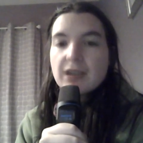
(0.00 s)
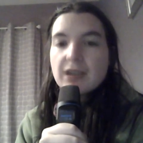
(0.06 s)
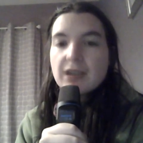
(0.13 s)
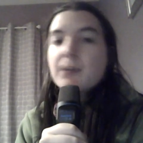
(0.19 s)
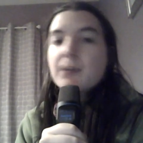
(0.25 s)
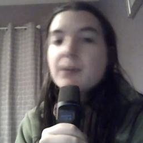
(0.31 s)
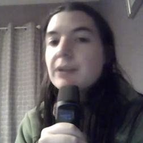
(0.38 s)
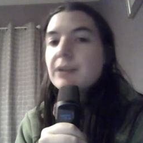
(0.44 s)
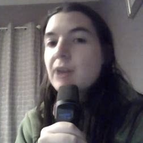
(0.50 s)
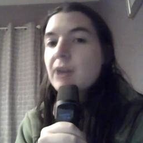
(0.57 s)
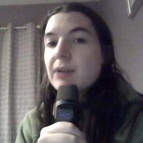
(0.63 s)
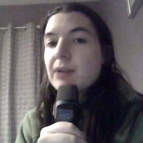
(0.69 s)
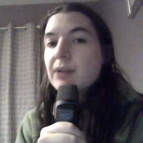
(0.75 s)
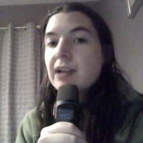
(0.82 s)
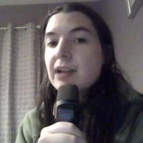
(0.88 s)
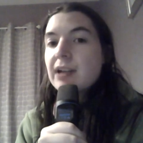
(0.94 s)
Well, then why
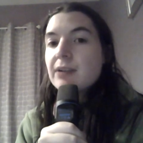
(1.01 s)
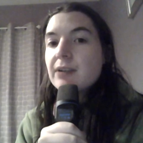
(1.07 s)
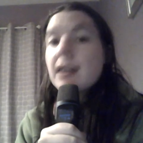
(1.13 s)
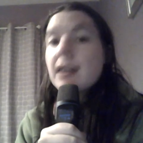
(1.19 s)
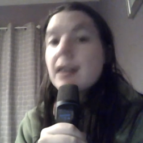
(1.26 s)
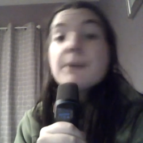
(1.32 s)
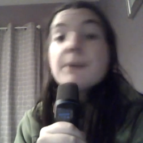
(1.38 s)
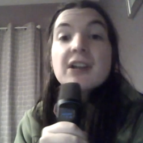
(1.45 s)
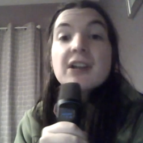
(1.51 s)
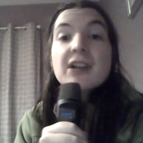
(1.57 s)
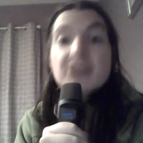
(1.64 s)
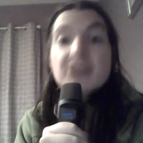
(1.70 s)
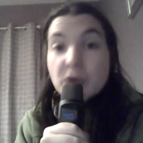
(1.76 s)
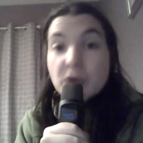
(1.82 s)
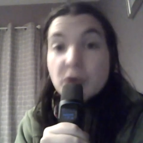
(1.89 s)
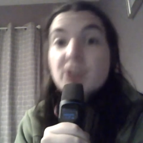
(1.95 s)
do I do it? Because
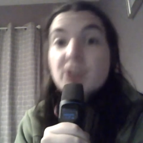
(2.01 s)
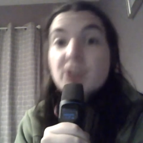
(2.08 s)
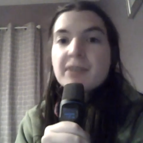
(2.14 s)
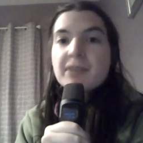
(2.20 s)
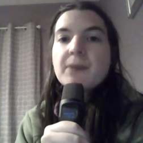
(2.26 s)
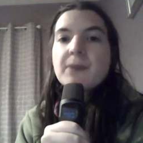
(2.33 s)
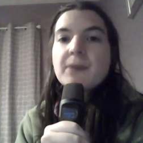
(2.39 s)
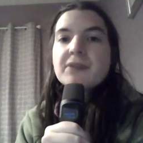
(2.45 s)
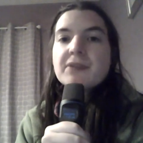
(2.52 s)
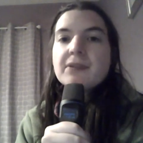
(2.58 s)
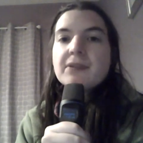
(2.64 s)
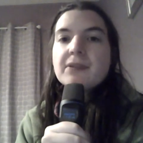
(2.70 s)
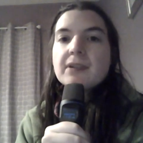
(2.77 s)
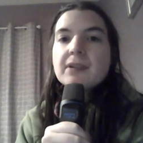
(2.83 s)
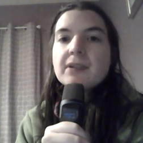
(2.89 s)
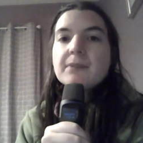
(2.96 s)
you're supposed to do
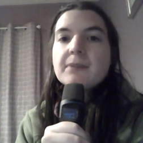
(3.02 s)
it.